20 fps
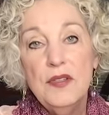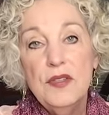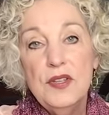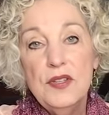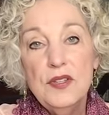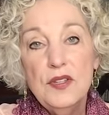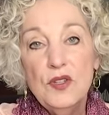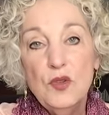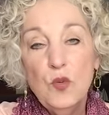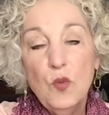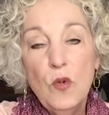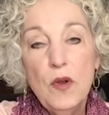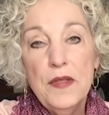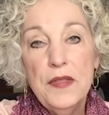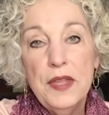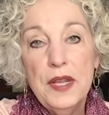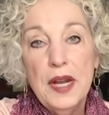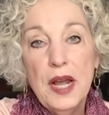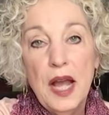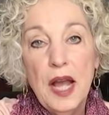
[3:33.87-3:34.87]
this is
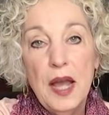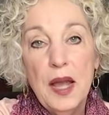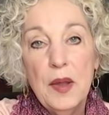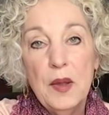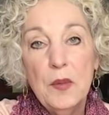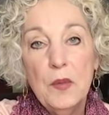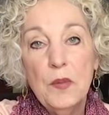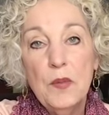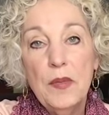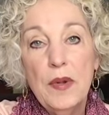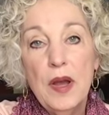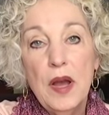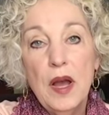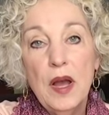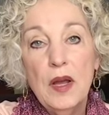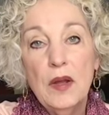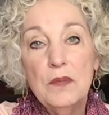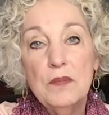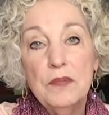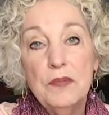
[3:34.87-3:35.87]
one that I
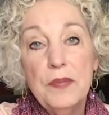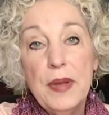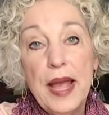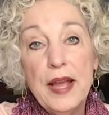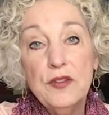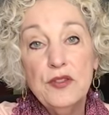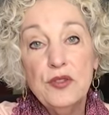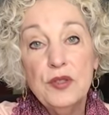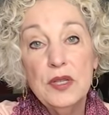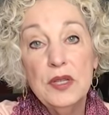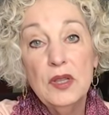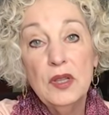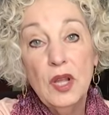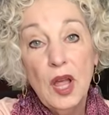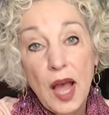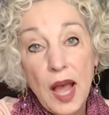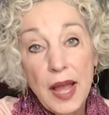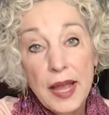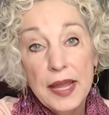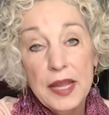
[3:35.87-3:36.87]
uh, actually
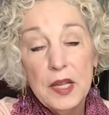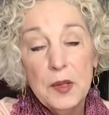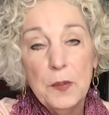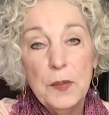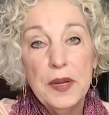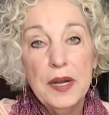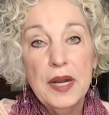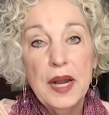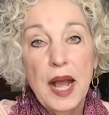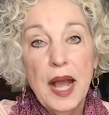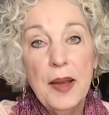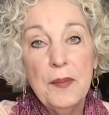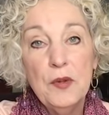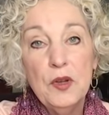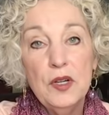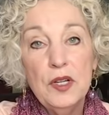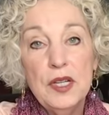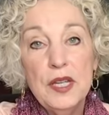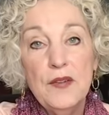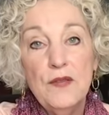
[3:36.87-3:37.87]
like, but I'm
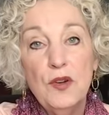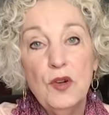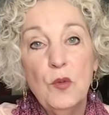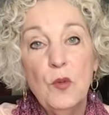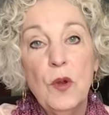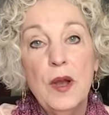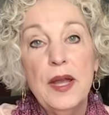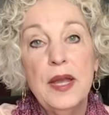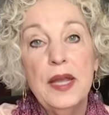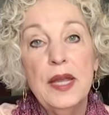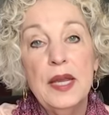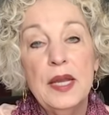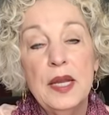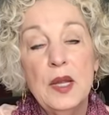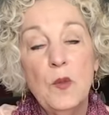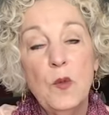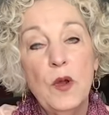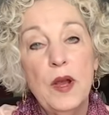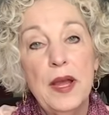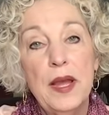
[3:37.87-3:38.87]
going to give it away
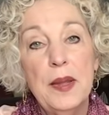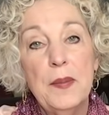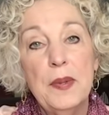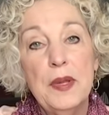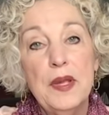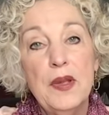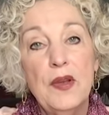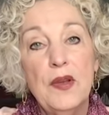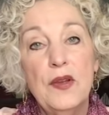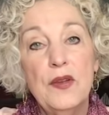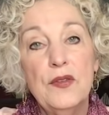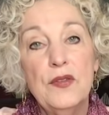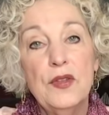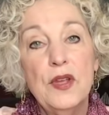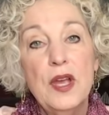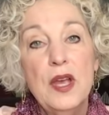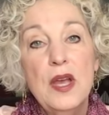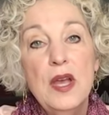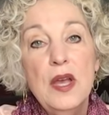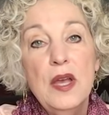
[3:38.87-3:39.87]
anyway, because
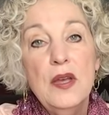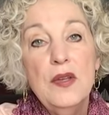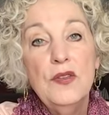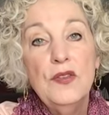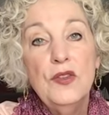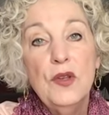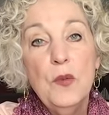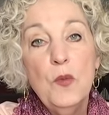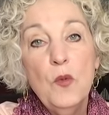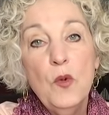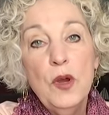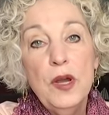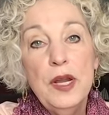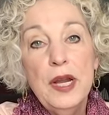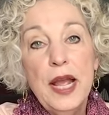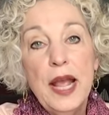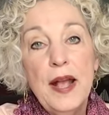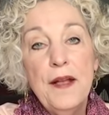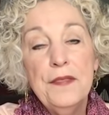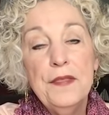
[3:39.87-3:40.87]

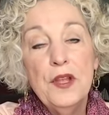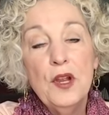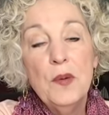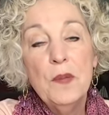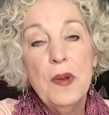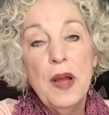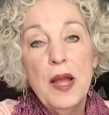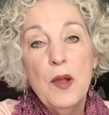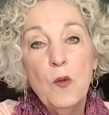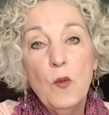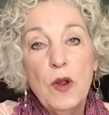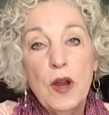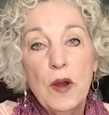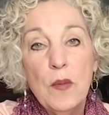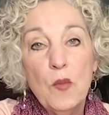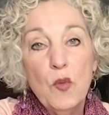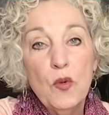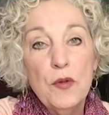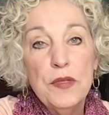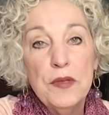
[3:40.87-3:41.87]
someone out there might wear
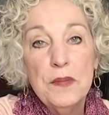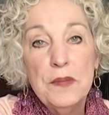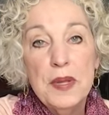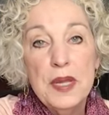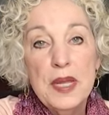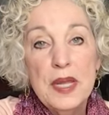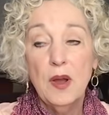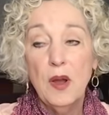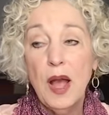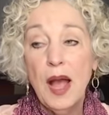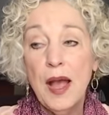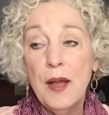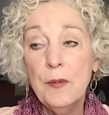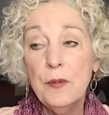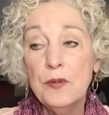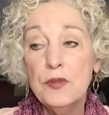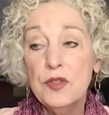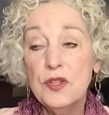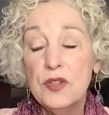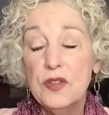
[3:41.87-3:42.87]
it more than me. I
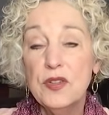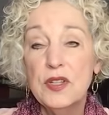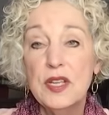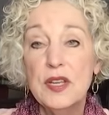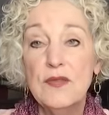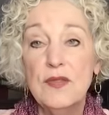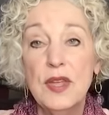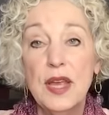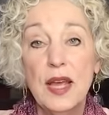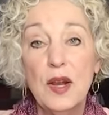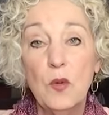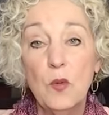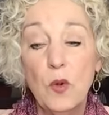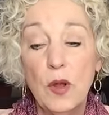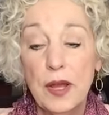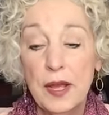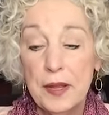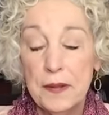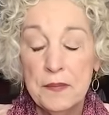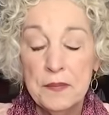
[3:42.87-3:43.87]
will just give that
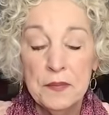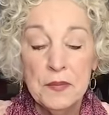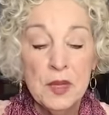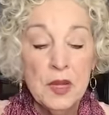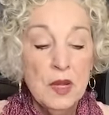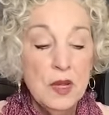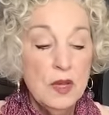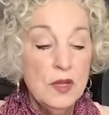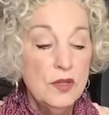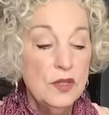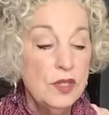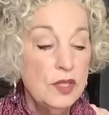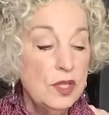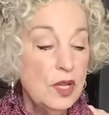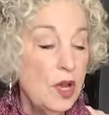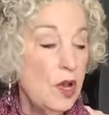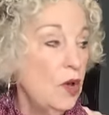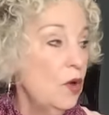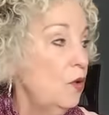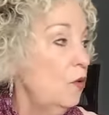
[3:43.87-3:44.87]
away.
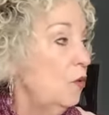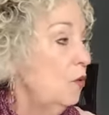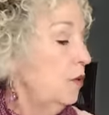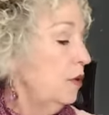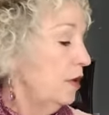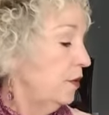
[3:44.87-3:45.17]
So